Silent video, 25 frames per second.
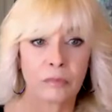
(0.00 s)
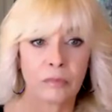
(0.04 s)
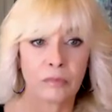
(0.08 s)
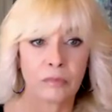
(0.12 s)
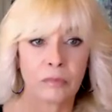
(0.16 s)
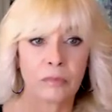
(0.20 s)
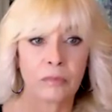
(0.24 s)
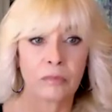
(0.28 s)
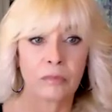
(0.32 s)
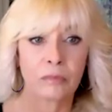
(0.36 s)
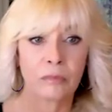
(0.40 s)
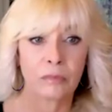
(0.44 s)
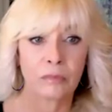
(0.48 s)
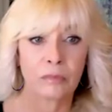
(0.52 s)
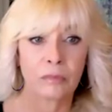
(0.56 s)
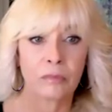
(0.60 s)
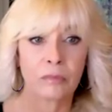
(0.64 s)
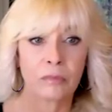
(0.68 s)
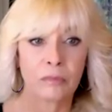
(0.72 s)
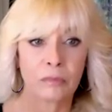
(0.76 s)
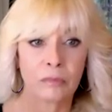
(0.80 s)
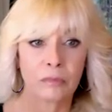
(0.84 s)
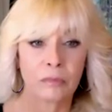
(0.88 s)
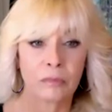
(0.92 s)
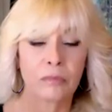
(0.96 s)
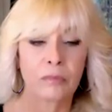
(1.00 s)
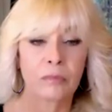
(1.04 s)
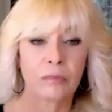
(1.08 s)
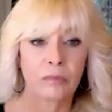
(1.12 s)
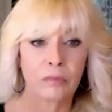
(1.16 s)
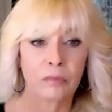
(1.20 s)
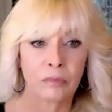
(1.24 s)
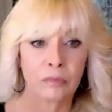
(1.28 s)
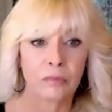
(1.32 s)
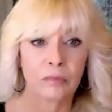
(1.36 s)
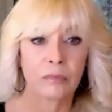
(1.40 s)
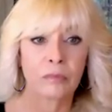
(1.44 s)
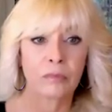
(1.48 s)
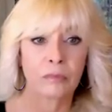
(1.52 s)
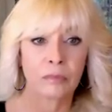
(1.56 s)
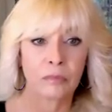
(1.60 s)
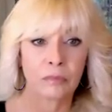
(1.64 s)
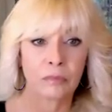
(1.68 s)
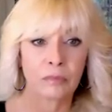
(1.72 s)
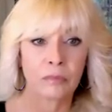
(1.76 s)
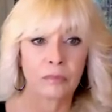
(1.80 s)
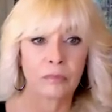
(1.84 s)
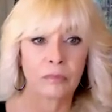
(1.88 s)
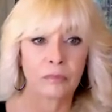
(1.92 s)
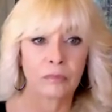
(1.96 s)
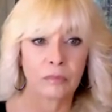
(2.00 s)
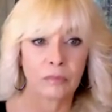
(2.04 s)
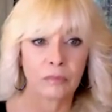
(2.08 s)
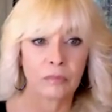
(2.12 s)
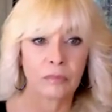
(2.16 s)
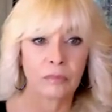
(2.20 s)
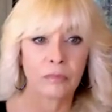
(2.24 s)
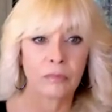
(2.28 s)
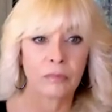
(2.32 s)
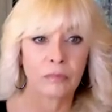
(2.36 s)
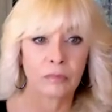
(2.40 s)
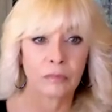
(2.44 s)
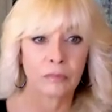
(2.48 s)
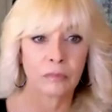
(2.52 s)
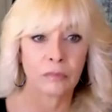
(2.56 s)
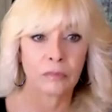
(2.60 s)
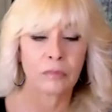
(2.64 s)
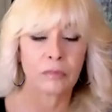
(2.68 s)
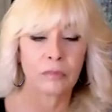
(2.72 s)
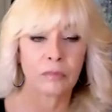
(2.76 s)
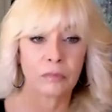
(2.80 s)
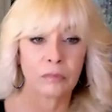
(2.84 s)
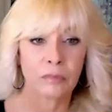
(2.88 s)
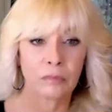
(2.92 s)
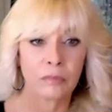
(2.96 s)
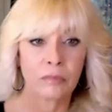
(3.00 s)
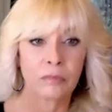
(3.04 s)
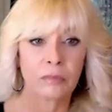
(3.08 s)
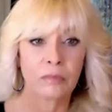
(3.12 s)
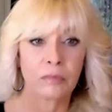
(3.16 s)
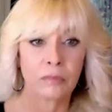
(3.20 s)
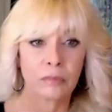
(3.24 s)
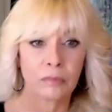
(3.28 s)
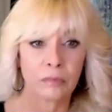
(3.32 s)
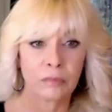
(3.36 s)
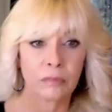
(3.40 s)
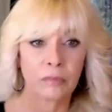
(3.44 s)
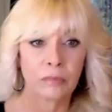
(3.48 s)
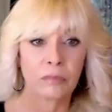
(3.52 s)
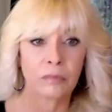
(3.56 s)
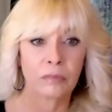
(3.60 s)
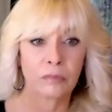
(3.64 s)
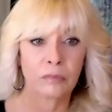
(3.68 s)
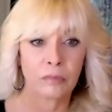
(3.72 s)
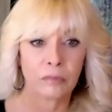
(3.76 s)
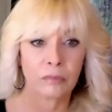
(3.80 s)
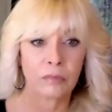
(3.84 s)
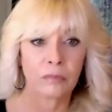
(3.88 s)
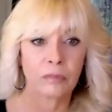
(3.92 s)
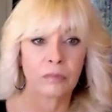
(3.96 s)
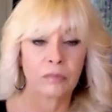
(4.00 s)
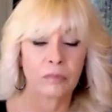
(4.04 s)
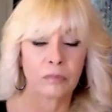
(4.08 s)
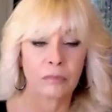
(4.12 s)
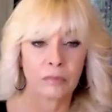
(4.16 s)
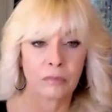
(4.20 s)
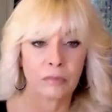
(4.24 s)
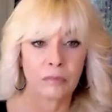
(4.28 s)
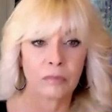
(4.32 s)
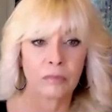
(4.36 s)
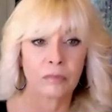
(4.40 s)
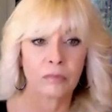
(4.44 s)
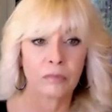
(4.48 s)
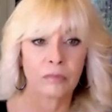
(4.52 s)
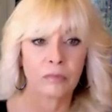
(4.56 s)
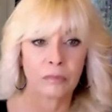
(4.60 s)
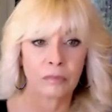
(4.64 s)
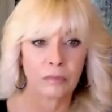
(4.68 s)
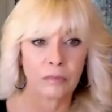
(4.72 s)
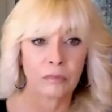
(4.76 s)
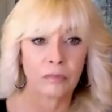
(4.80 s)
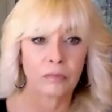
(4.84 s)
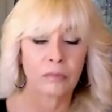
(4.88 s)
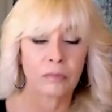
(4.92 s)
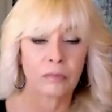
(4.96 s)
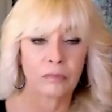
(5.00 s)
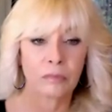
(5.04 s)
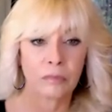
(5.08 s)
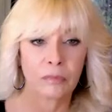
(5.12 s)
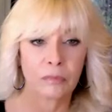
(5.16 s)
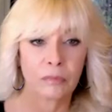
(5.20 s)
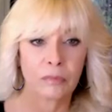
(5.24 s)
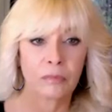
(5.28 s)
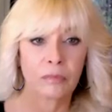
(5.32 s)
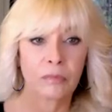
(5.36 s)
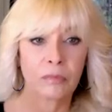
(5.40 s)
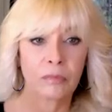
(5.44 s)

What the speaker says: [no speech]